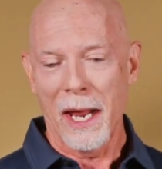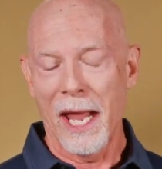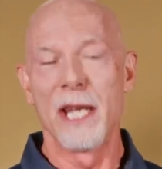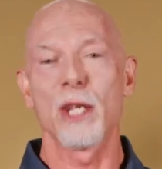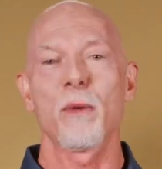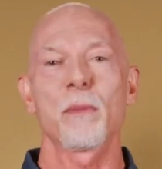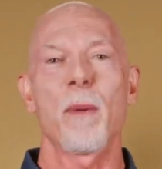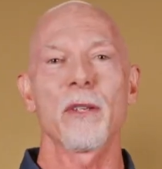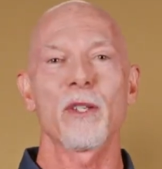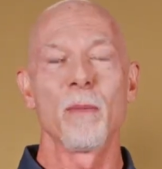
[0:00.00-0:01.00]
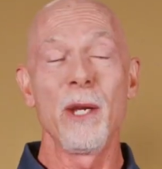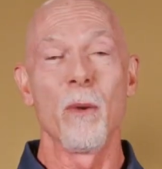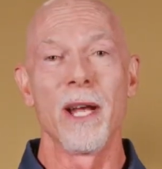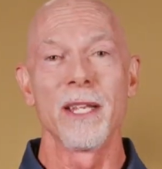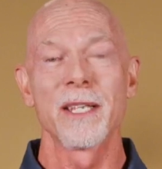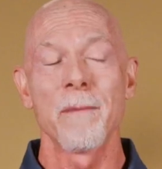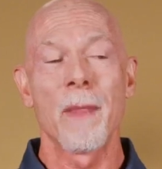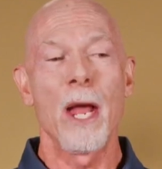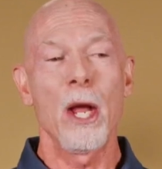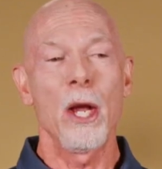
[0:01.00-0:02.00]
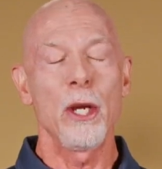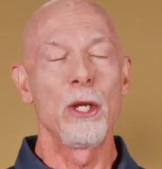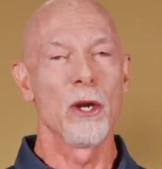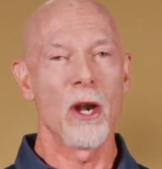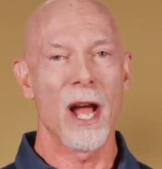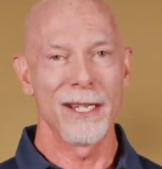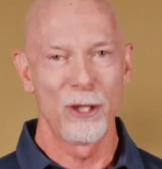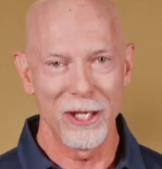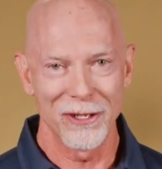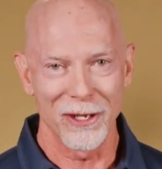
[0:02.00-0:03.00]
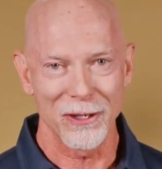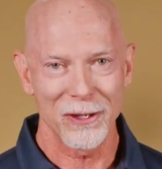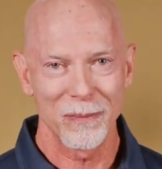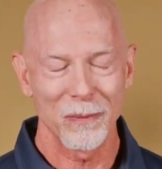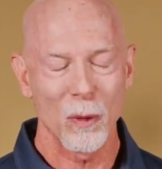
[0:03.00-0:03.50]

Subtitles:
And his response to me was, you're not Jesus.